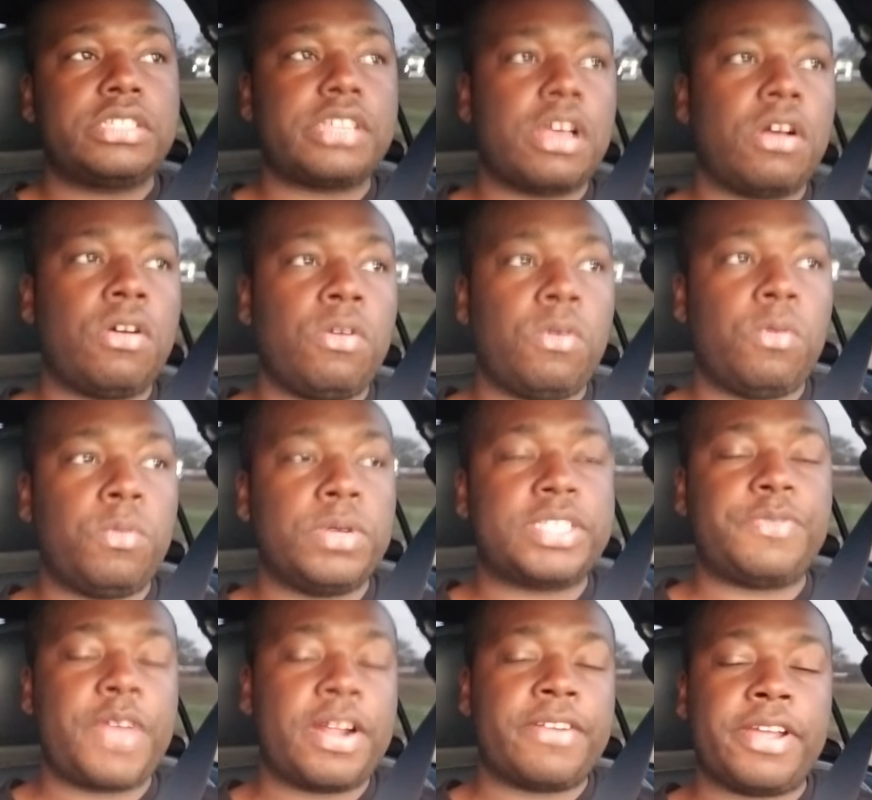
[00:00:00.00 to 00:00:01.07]
So what's
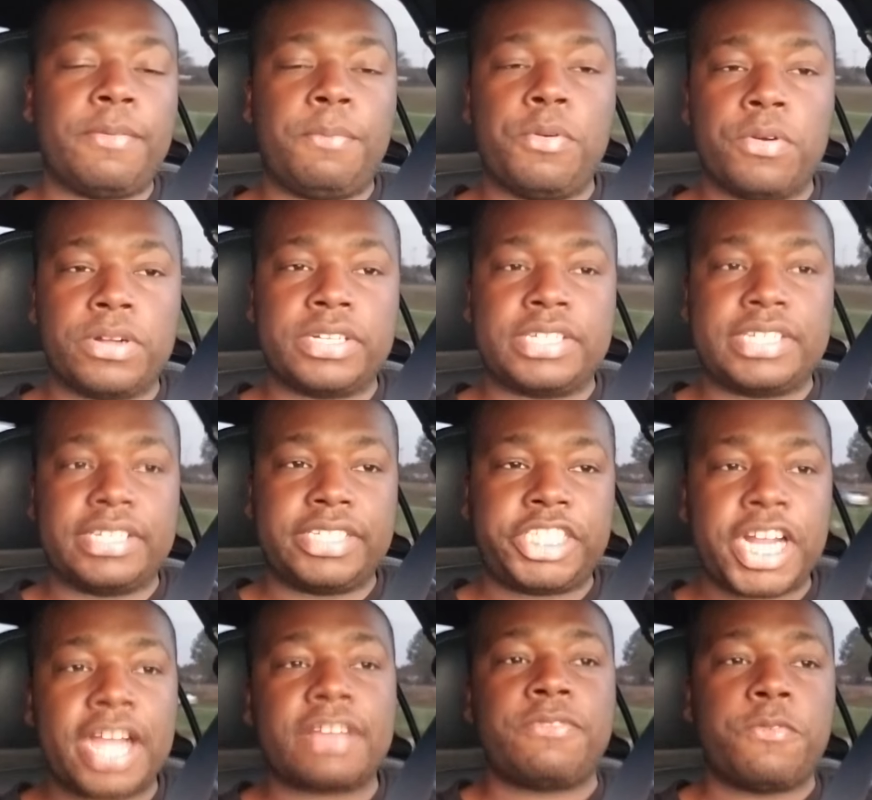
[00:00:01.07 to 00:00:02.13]
very important to
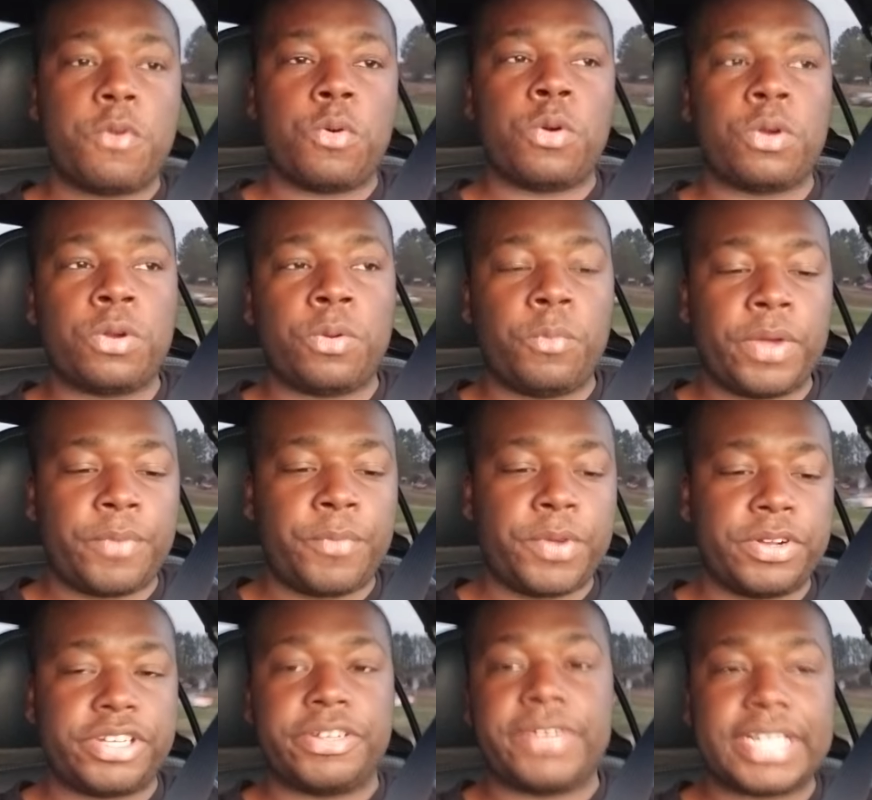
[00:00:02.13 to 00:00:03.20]
check for when we're
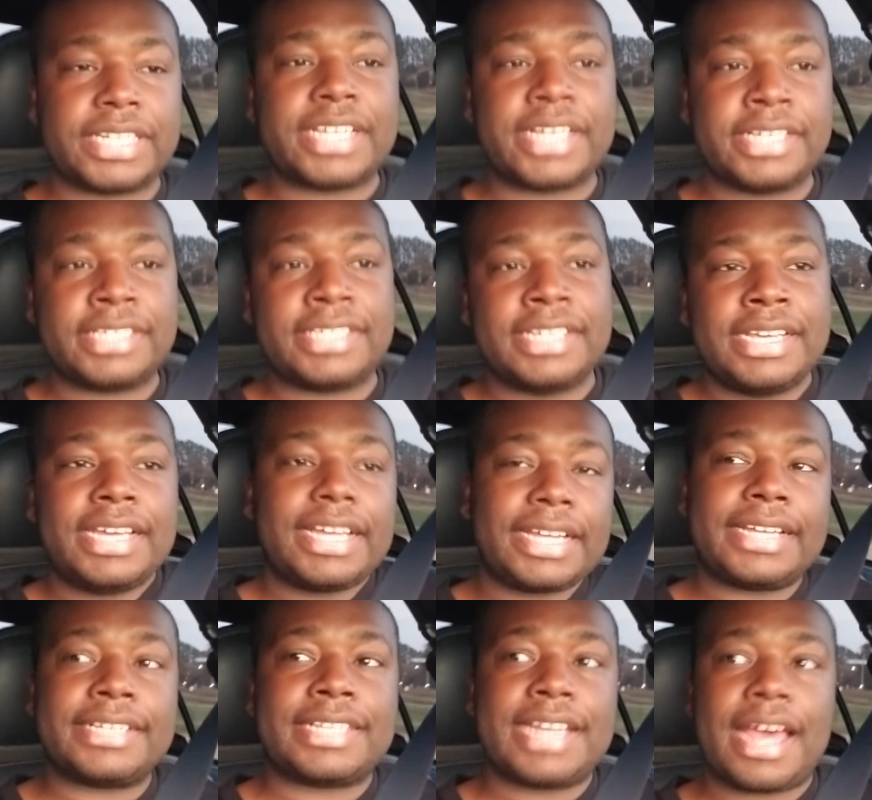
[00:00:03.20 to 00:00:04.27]
doing this
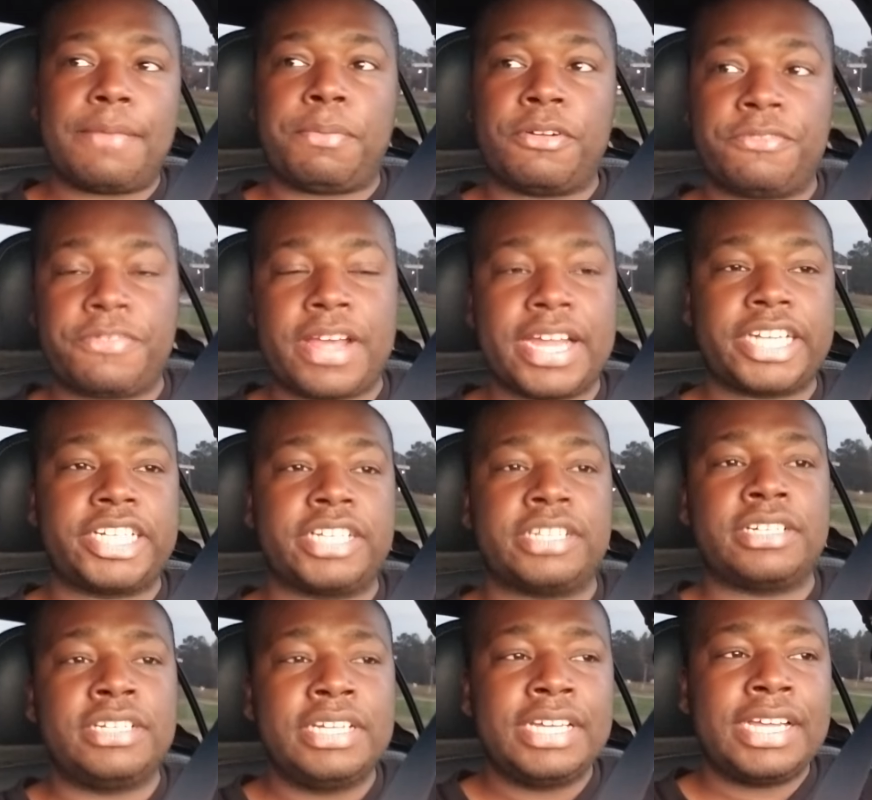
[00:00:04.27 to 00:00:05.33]
is that perfection,
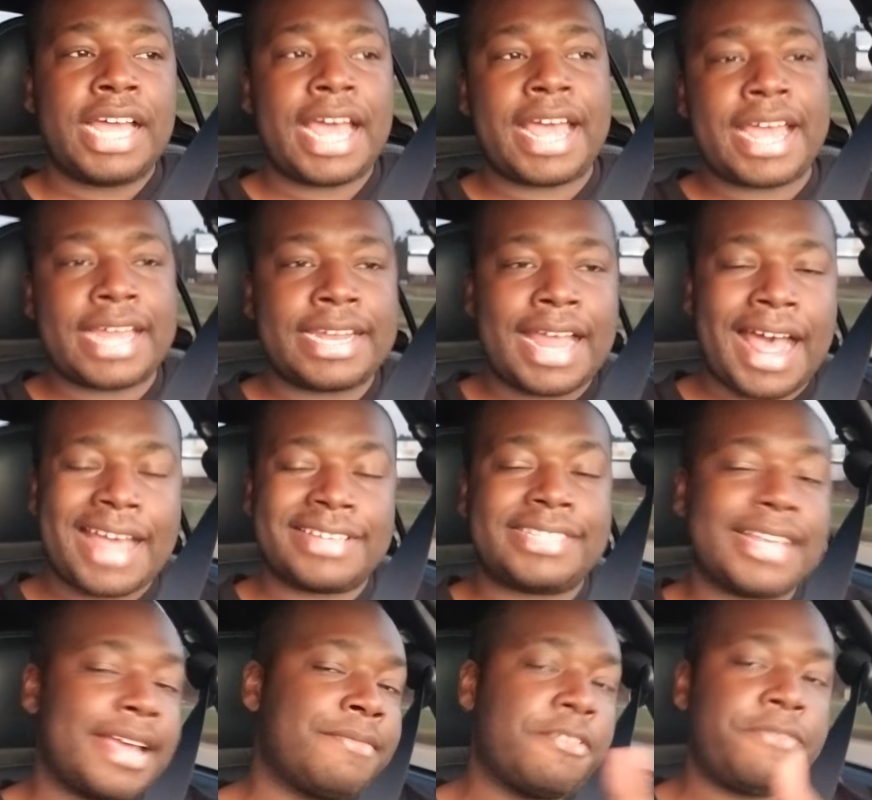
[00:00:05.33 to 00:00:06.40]
and I
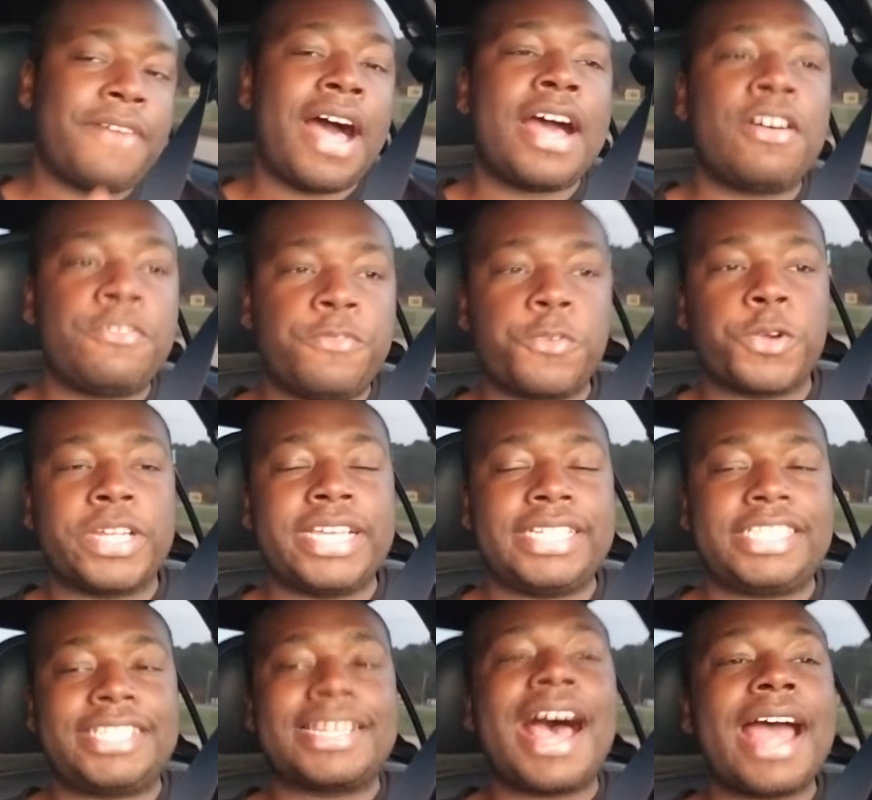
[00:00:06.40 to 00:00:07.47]
save a file for
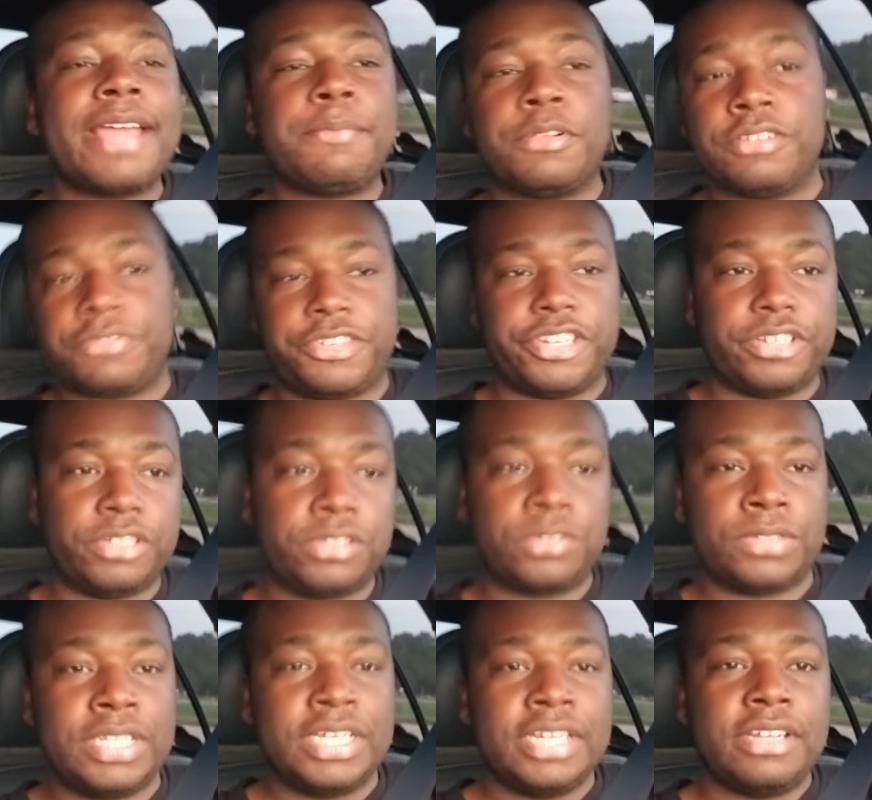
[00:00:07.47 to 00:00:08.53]
each type of
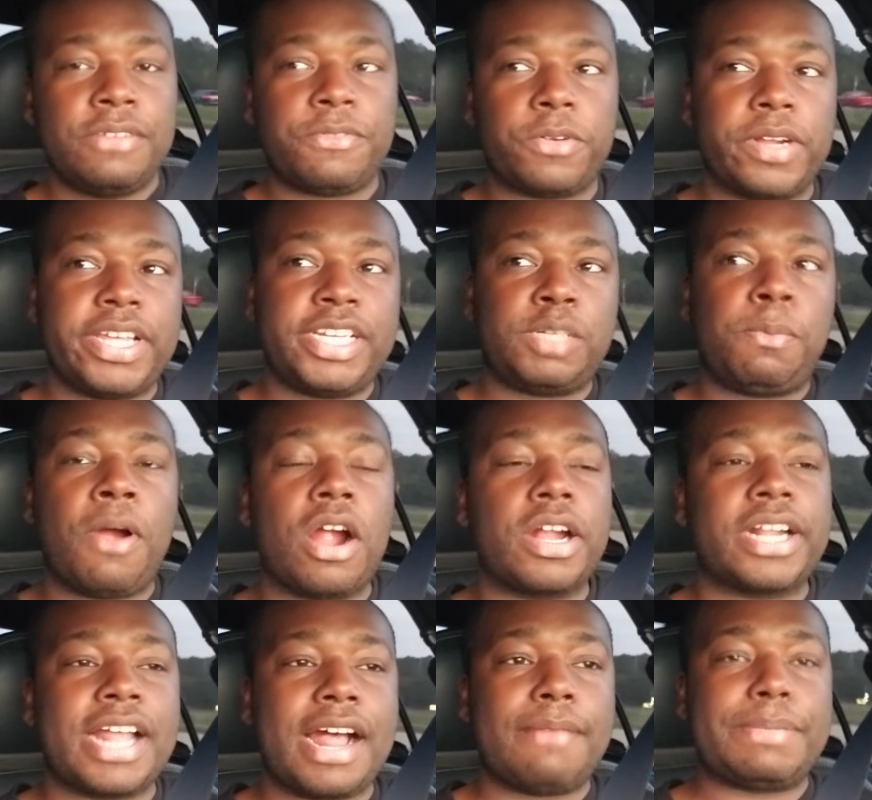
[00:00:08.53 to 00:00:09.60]
tune, for each part
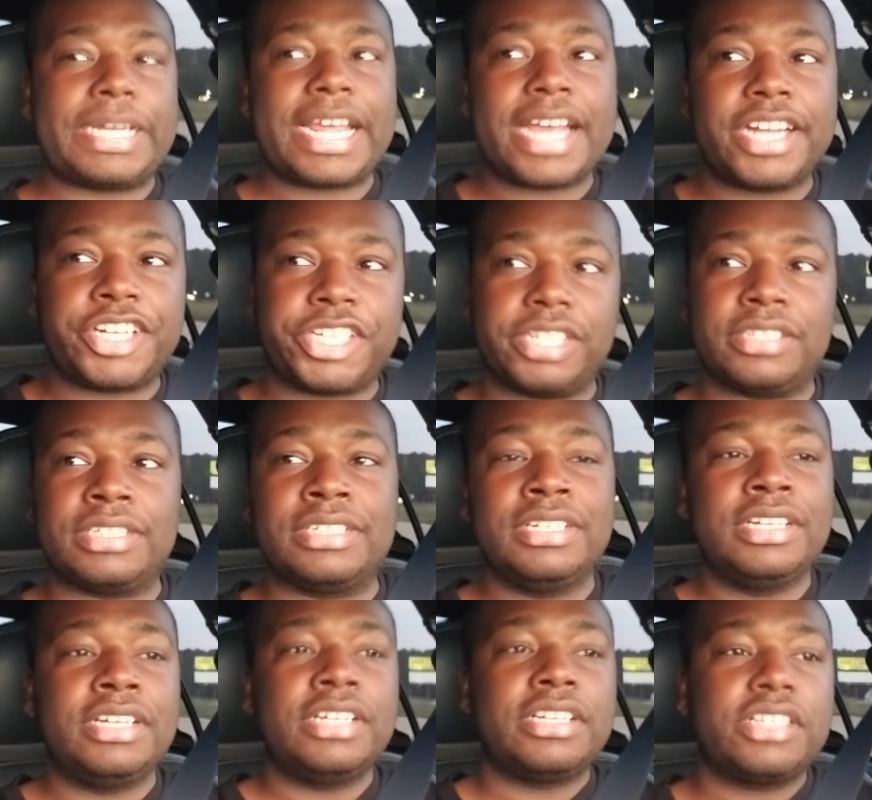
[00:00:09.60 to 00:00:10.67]

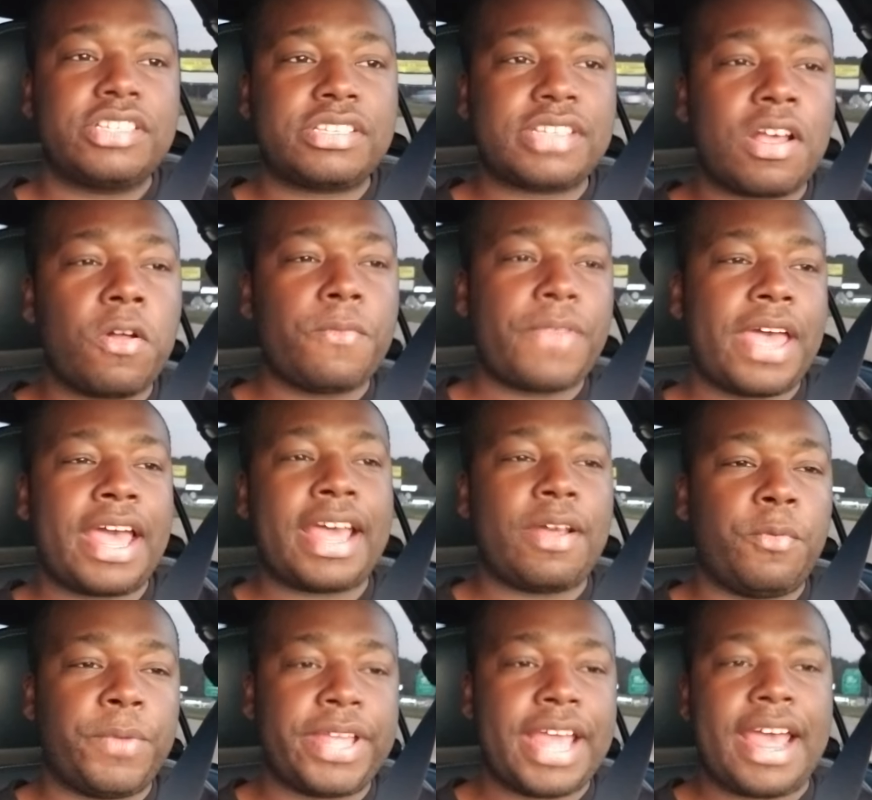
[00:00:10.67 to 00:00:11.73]
combination, so
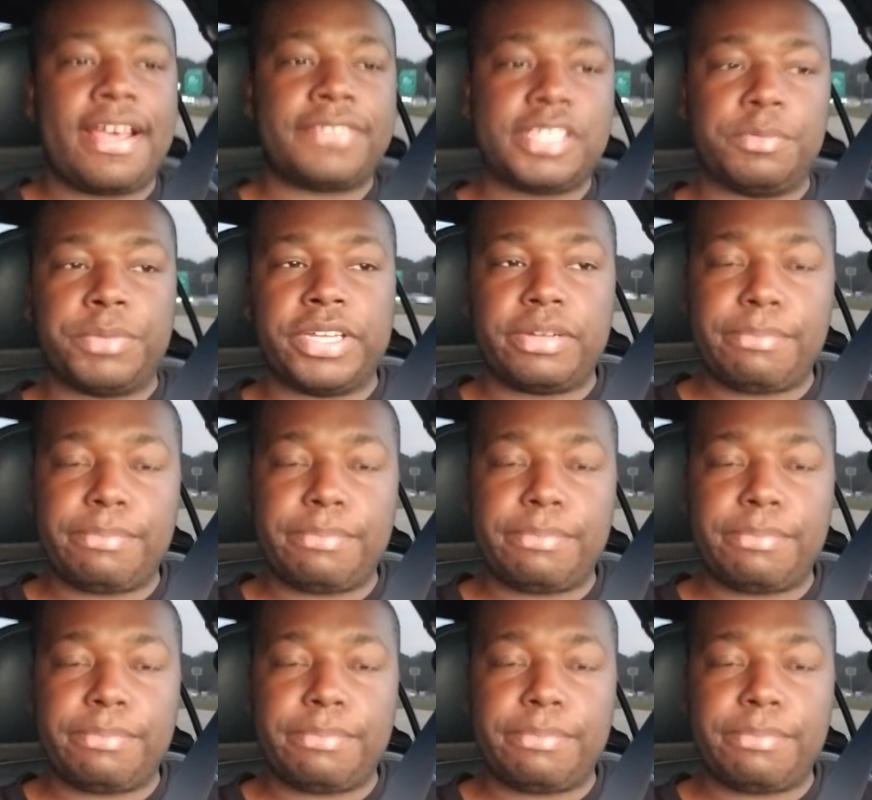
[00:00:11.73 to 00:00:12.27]
that we have some good